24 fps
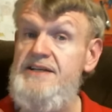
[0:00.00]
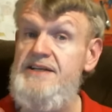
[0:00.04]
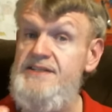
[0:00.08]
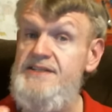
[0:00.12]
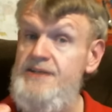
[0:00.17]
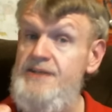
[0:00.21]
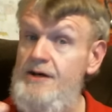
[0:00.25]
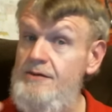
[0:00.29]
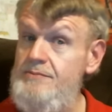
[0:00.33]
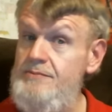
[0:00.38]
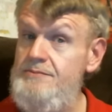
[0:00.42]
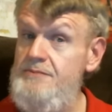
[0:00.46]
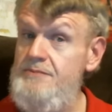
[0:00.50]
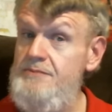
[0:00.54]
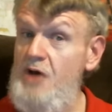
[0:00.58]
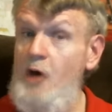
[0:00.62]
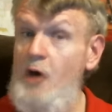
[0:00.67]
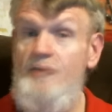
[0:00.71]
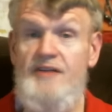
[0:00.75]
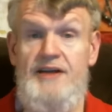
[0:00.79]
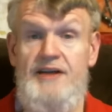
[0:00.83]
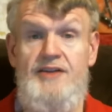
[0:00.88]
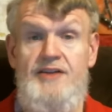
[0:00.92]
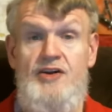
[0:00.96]
So,
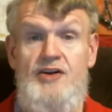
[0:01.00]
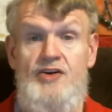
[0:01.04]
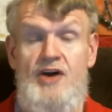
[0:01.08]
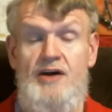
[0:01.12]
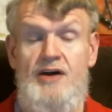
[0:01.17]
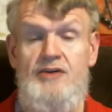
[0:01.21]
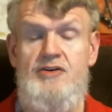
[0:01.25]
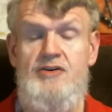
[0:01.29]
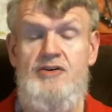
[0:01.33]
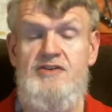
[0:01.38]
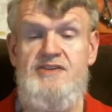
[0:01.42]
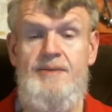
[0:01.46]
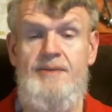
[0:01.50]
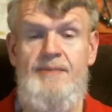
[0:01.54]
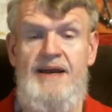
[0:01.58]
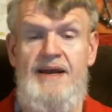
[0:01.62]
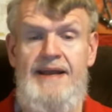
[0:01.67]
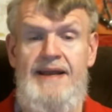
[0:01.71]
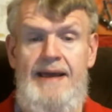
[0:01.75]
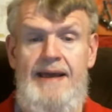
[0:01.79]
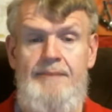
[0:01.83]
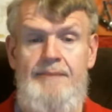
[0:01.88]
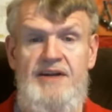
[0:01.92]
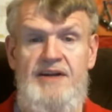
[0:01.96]
hopefully they're not cursing my
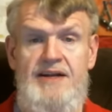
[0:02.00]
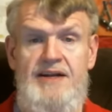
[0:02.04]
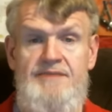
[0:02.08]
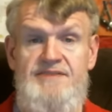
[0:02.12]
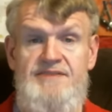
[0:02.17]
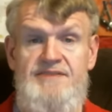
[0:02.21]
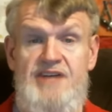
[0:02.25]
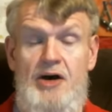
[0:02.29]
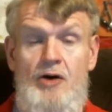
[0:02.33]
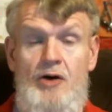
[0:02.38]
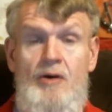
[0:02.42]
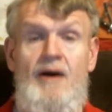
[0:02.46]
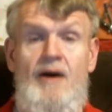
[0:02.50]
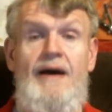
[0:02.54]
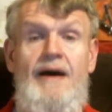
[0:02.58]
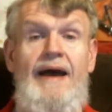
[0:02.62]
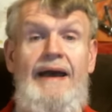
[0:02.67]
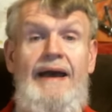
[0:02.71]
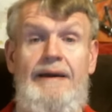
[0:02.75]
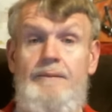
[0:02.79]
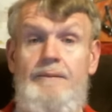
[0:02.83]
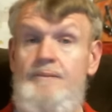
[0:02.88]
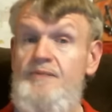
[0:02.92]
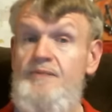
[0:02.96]
name, but if so,
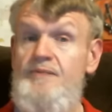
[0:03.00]
hey,